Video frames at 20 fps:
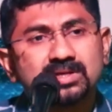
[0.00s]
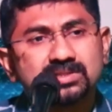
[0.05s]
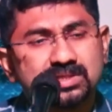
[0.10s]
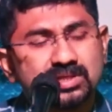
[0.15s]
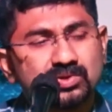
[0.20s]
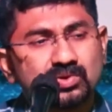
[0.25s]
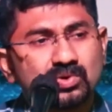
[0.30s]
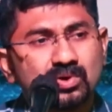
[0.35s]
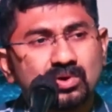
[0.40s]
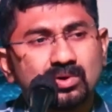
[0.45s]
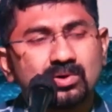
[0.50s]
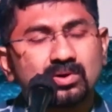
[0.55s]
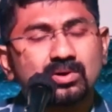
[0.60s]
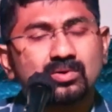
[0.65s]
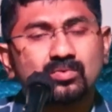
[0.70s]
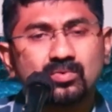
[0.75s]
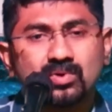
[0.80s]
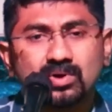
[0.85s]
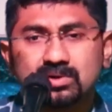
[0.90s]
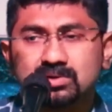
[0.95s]
He said, you
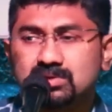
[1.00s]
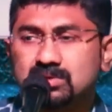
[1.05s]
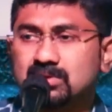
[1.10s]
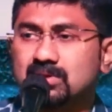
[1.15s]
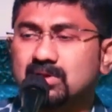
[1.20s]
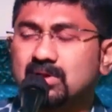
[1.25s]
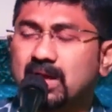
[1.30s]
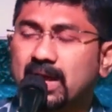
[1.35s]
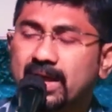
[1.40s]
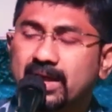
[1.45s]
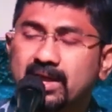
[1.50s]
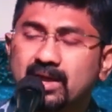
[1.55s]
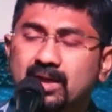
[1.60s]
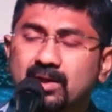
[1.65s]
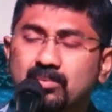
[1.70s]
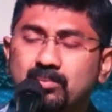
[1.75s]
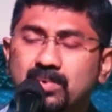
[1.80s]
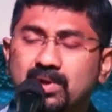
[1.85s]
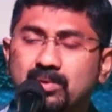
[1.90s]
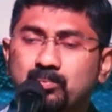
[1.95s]
know what, uh, I
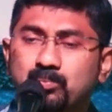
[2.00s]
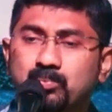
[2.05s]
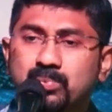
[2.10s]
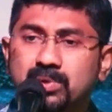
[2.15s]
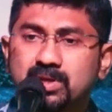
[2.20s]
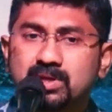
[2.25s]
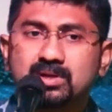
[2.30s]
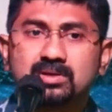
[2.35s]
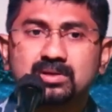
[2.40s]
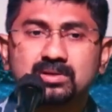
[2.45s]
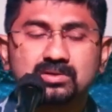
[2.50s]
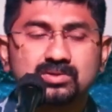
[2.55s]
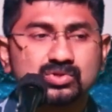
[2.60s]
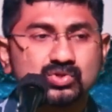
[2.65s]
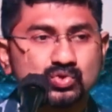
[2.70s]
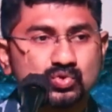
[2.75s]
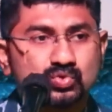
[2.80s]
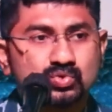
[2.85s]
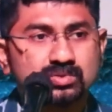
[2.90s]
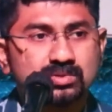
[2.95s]
am a big,
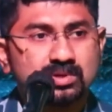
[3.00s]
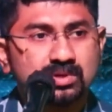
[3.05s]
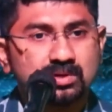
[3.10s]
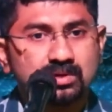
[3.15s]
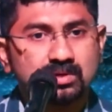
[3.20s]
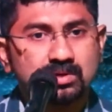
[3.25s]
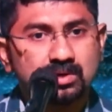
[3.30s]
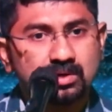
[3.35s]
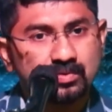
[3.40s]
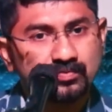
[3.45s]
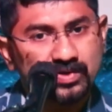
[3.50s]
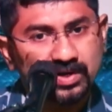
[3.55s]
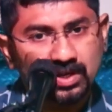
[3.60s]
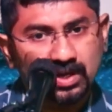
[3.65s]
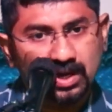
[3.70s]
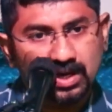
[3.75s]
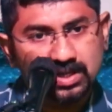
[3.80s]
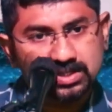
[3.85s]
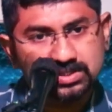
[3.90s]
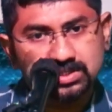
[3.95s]
uh,
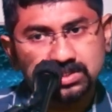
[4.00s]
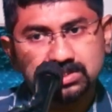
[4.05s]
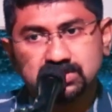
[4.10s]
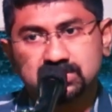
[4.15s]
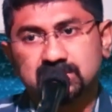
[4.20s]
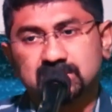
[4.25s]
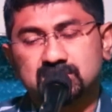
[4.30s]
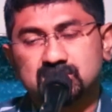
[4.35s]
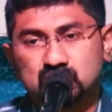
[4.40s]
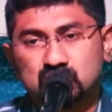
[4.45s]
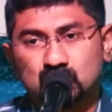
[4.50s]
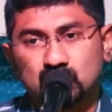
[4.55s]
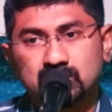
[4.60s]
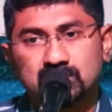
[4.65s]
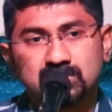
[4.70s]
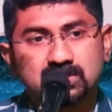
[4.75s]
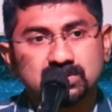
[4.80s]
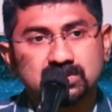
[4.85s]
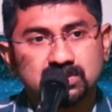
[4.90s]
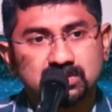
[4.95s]
very artistic
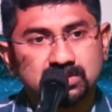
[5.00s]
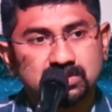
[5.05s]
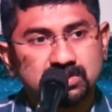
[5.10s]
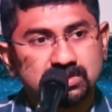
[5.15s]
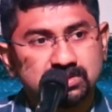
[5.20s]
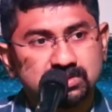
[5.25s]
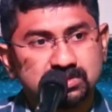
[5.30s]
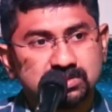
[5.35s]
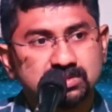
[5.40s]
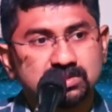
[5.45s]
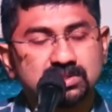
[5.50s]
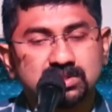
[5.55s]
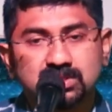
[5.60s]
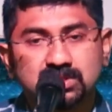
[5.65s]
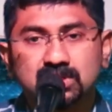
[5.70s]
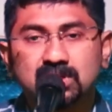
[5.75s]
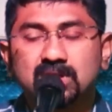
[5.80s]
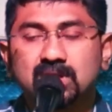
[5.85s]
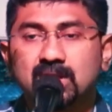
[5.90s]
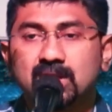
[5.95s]
stone cutter in this
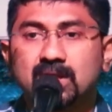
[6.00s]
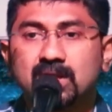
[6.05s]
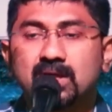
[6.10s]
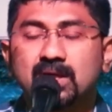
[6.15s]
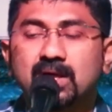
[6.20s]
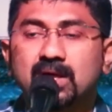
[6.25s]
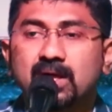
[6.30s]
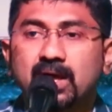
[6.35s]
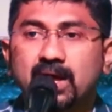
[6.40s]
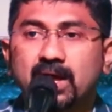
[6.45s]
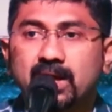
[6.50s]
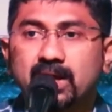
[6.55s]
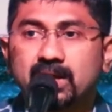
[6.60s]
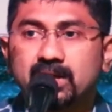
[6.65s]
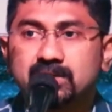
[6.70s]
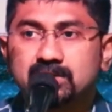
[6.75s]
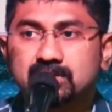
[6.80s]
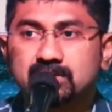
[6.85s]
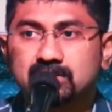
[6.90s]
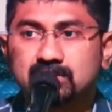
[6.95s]
city
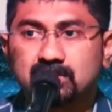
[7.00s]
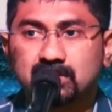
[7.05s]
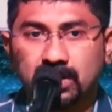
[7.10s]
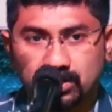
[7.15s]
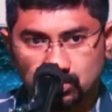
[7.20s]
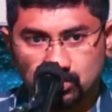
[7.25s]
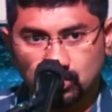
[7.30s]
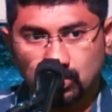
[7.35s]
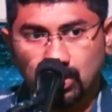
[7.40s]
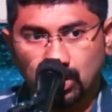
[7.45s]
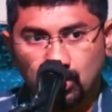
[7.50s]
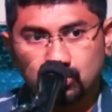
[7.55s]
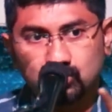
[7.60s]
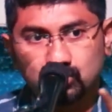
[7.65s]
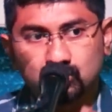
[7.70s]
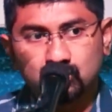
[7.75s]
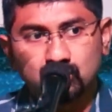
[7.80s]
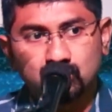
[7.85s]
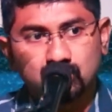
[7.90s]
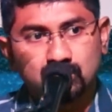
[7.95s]
and uh, I know
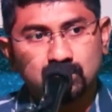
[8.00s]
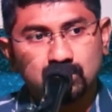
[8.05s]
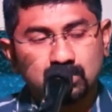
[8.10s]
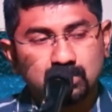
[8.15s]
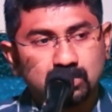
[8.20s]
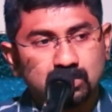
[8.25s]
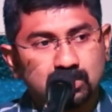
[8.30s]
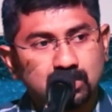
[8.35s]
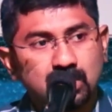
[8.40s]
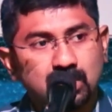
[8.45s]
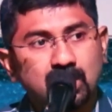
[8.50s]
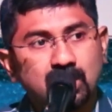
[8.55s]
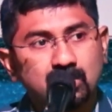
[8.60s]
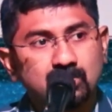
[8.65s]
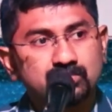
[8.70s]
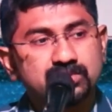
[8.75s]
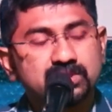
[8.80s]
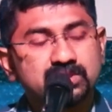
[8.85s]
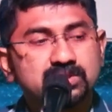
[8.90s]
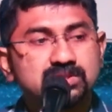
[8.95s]
how to uh,
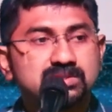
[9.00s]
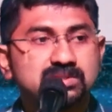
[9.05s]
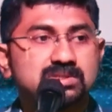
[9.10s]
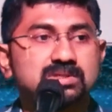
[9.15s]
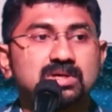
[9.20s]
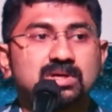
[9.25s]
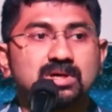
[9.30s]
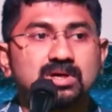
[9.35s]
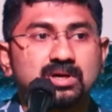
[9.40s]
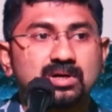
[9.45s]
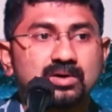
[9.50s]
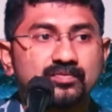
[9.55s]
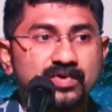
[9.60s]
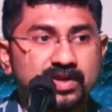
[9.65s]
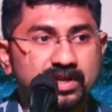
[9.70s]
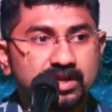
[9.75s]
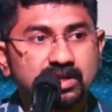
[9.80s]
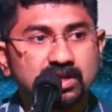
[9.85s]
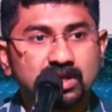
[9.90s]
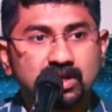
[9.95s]
carve these
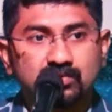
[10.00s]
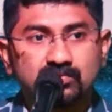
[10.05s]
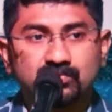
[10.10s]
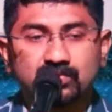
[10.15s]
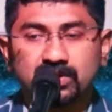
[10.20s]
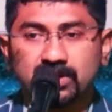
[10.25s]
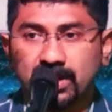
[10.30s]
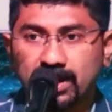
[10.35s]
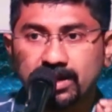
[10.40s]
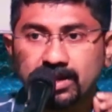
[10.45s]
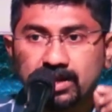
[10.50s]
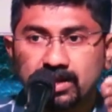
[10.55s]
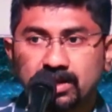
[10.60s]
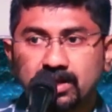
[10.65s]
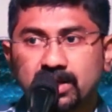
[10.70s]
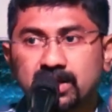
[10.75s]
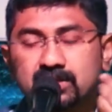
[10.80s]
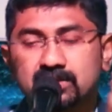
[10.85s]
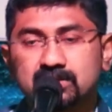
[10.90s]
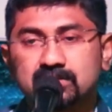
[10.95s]
very carefully. I
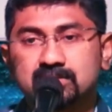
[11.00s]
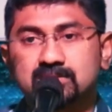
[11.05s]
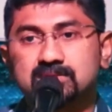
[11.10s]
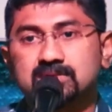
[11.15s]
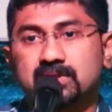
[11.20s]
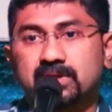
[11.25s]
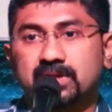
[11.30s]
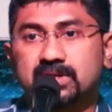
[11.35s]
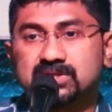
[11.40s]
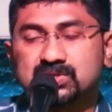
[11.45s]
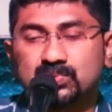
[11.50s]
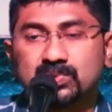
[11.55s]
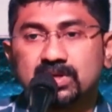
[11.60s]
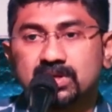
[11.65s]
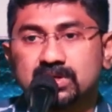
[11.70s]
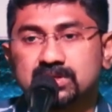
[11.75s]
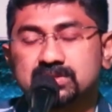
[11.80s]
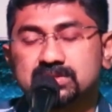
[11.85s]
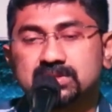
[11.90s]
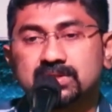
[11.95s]
gained
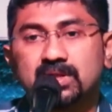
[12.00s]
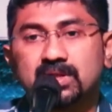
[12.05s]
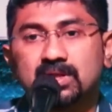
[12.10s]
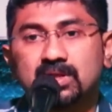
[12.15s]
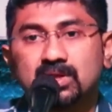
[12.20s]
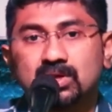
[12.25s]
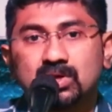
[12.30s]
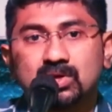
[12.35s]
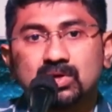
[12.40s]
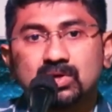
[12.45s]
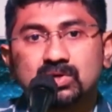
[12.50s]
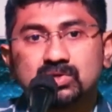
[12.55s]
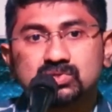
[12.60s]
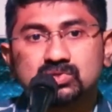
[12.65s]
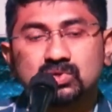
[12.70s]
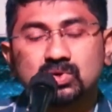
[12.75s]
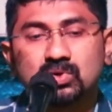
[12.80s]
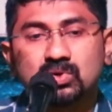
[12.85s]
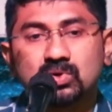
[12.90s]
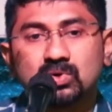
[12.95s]
experience.
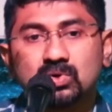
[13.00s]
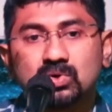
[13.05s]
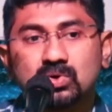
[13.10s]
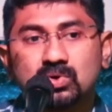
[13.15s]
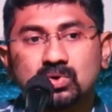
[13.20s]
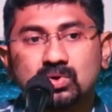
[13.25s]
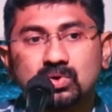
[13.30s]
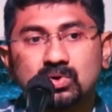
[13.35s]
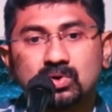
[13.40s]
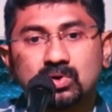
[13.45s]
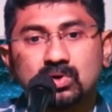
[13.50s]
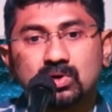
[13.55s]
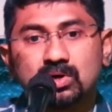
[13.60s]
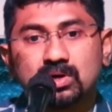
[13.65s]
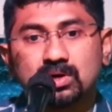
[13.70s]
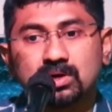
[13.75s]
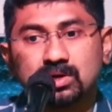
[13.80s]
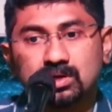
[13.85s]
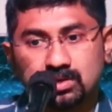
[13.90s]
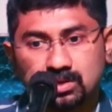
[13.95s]
So